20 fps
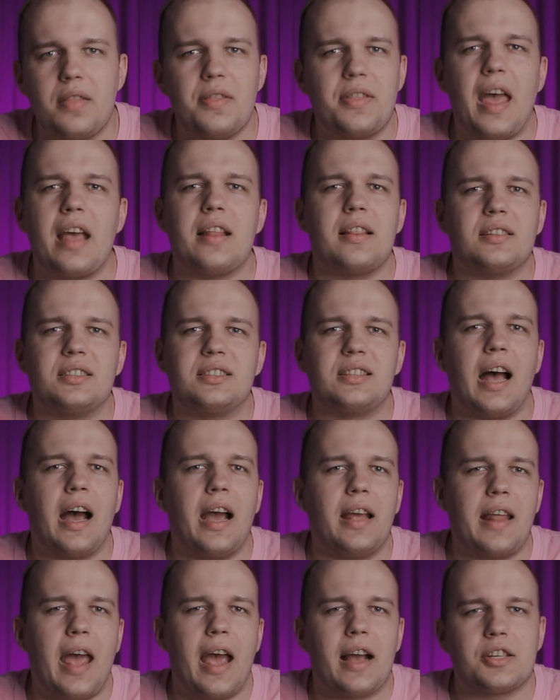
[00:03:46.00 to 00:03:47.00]
and then
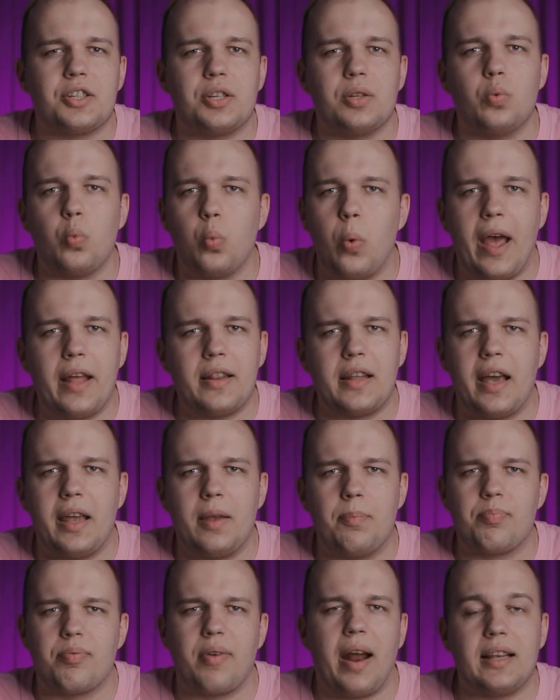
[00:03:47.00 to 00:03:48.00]
assign action when
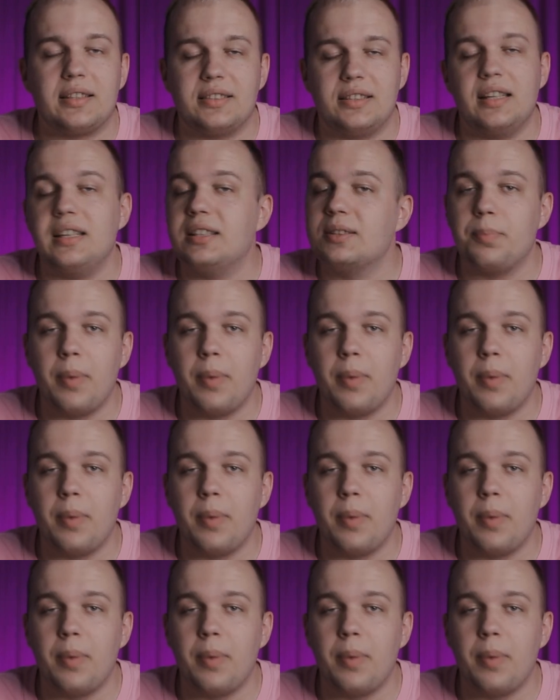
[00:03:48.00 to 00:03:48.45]
I press this